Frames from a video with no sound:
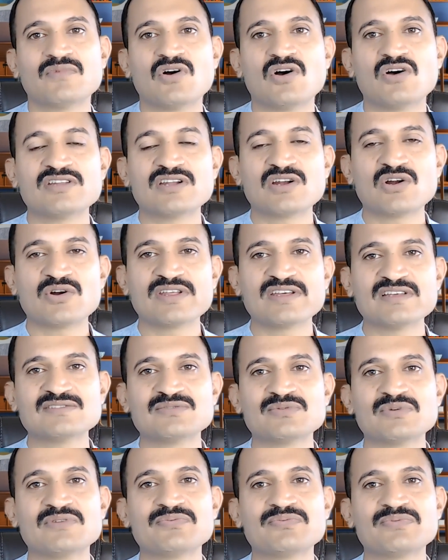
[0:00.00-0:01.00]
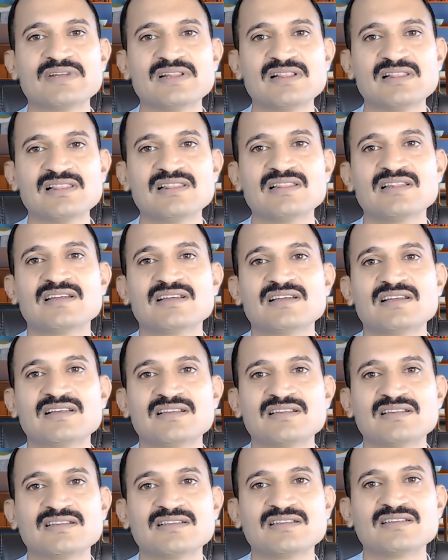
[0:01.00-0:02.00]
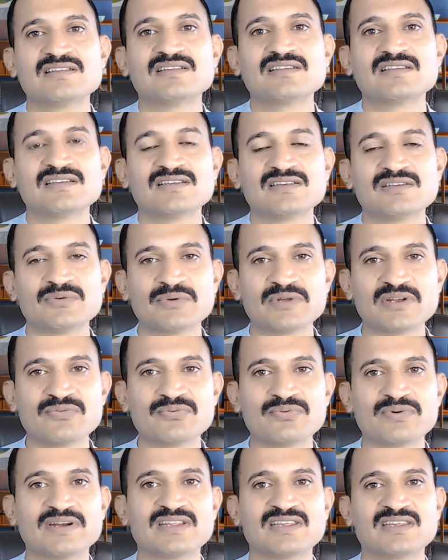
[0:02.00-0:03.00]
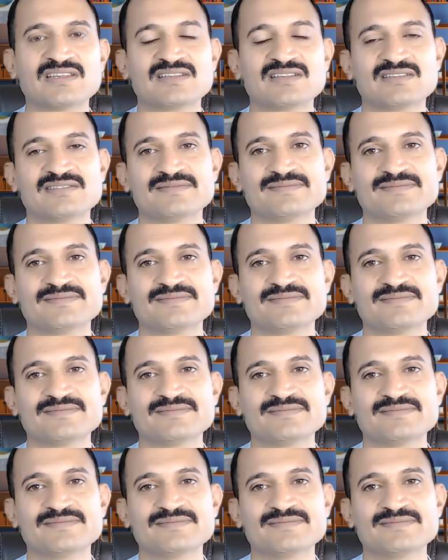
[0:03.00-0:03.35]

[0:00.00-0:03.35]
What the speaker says: other audience will feel very funny.